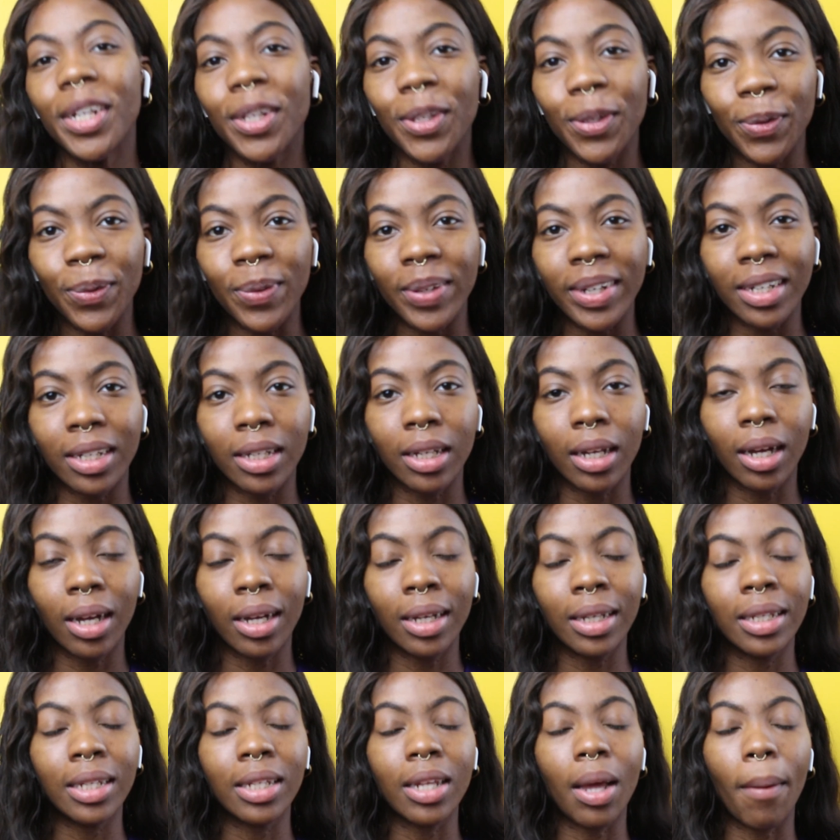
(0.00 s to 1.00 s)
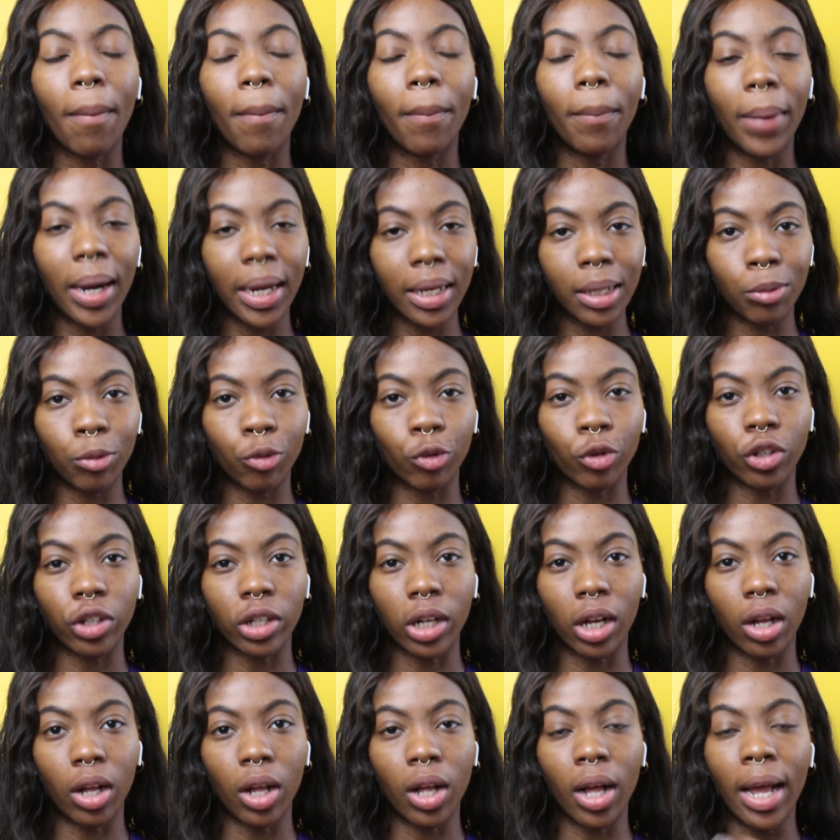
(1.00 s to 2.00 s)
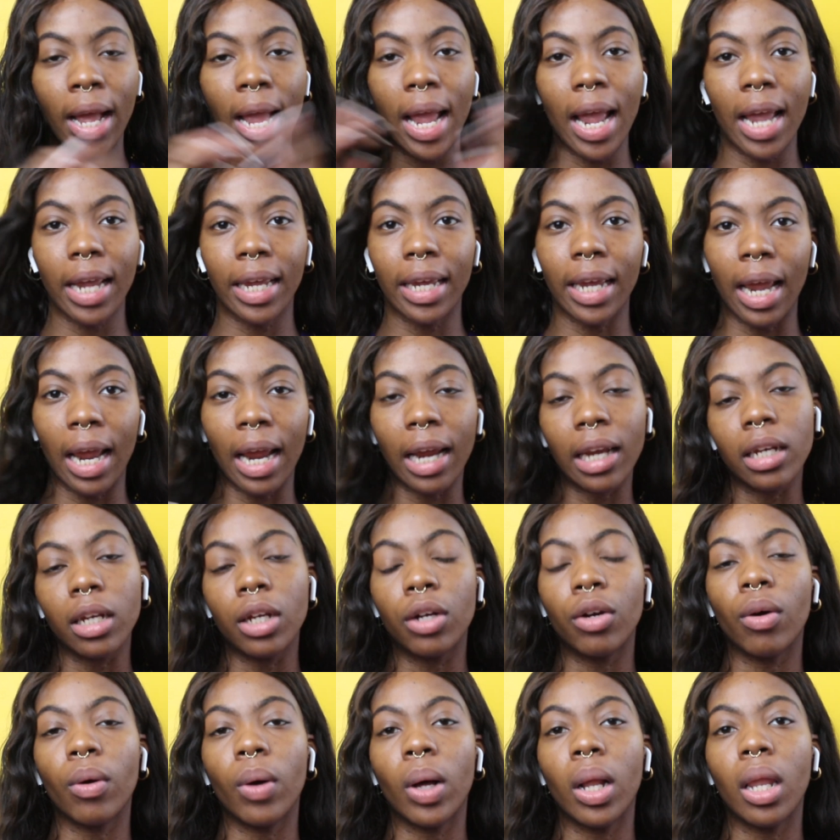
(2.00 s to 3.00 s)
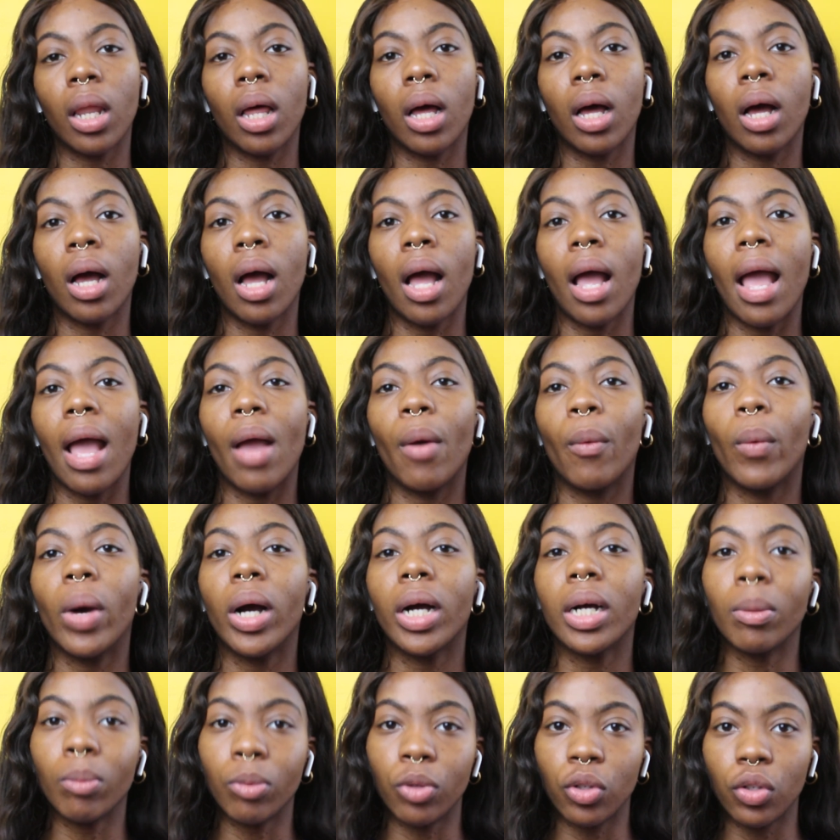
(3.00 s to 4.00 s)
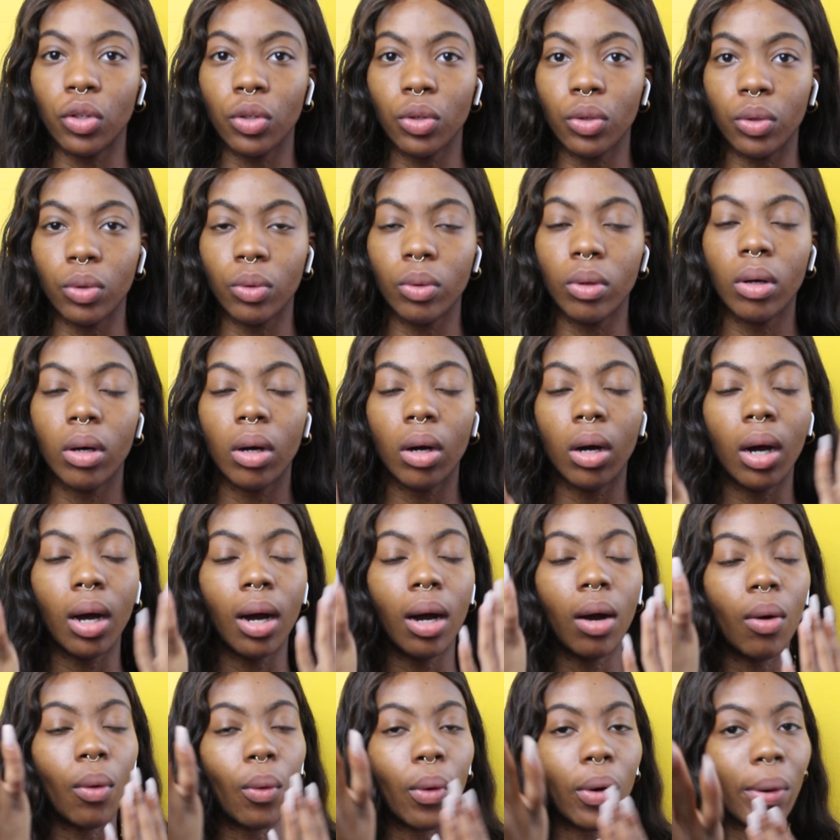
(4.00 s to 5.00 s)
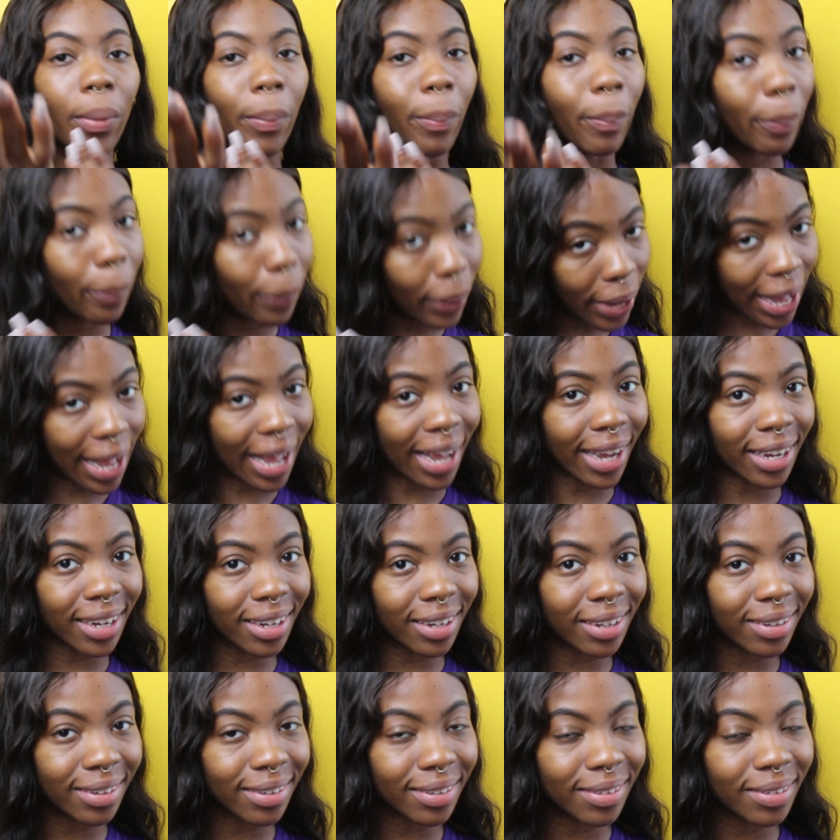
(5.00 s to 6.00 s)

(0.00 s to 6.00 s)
it do, what it does. My name is Richelle, aka Negroella, and welcome to, or back